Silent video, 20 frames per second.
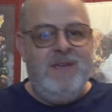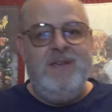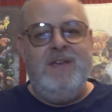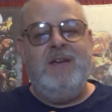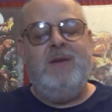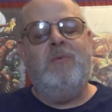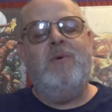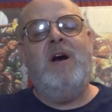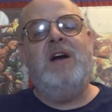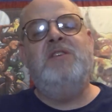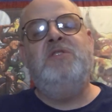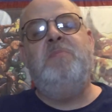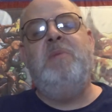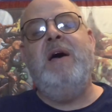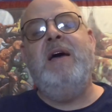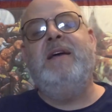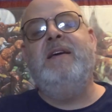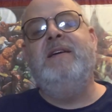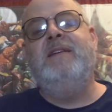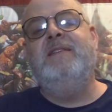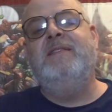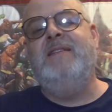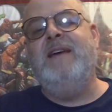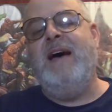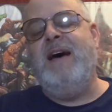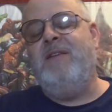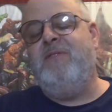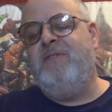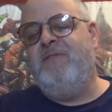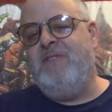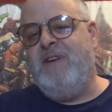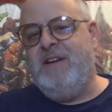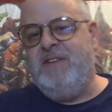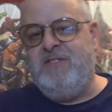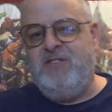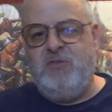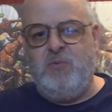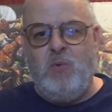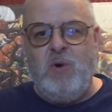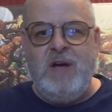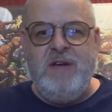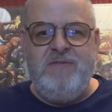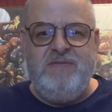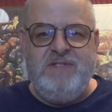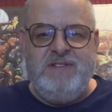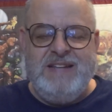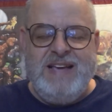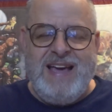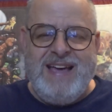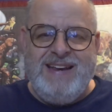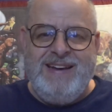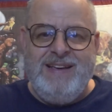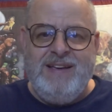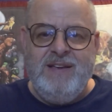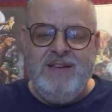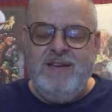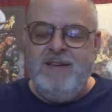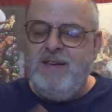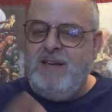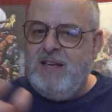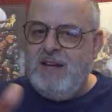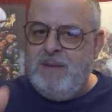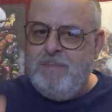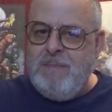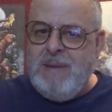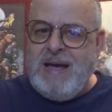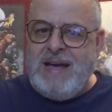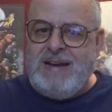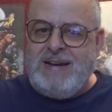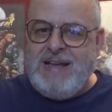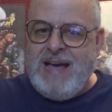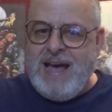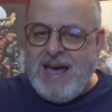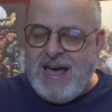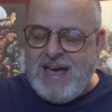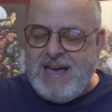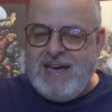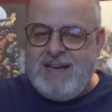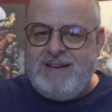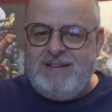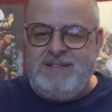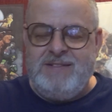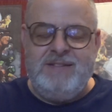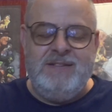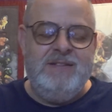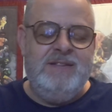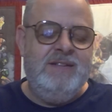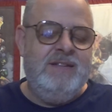He rides back into town, finds his wife dead and a man hanged.